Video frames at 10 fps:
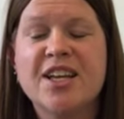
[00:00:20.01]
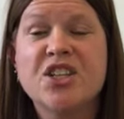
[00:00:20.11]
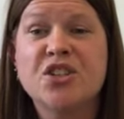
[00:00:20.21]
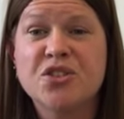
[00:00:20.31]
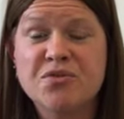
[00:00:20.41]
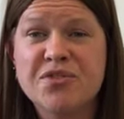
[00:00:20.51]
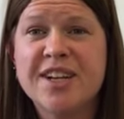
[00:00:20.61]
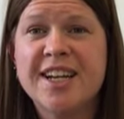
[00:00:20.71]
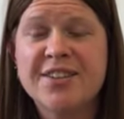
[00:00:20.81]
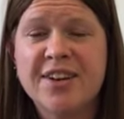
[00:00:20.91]
Children
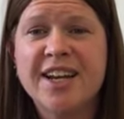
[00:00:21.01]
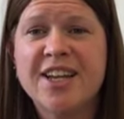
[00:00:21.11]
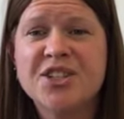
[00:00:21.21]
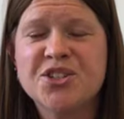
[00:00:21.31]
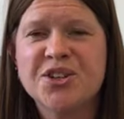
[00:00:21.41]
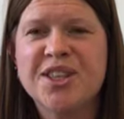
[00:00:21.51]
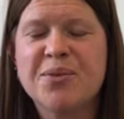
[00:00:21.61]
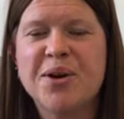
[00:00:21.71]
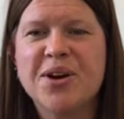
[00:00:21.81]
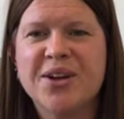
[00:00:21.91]
really, really enjoyed their
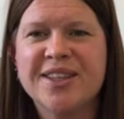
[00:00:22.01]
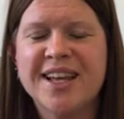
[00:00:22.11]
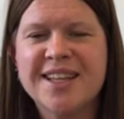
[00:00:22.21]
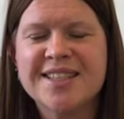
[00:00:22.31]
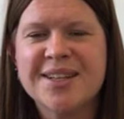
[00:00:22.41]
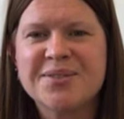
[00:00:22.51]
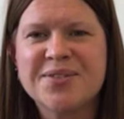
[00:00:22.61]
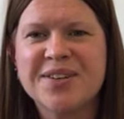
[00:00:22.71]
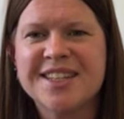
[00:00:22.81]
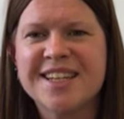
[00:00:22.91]
work on that, so that was a
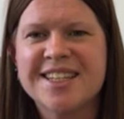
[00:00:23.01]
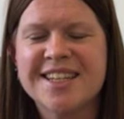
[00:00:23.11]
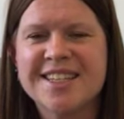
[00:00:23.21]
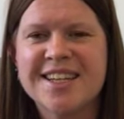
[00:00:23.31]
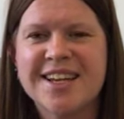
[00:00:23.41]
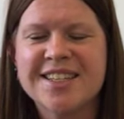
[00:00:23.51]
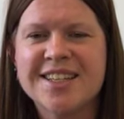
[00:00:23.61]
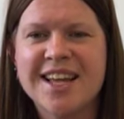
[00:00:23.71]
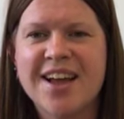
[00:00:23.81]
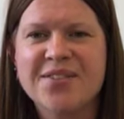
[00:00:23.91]
fantastic start to
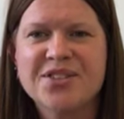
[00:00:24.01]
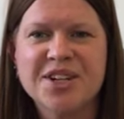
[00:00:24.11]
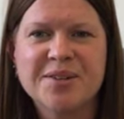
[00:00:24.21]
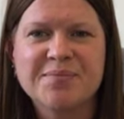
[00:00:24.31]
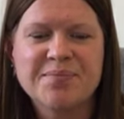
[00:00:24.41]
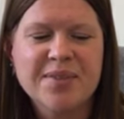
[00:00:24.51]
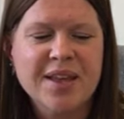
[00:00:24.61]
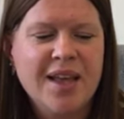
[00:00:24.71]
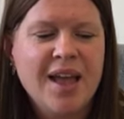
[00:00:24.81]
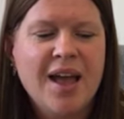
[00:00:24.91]
the half
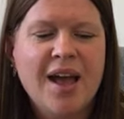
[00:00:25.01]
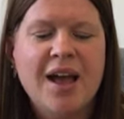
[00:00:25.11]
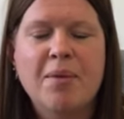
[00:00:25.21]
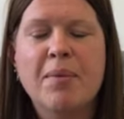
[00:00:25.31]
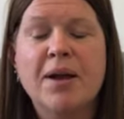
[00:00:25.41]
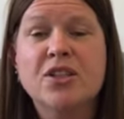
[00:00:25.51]
term.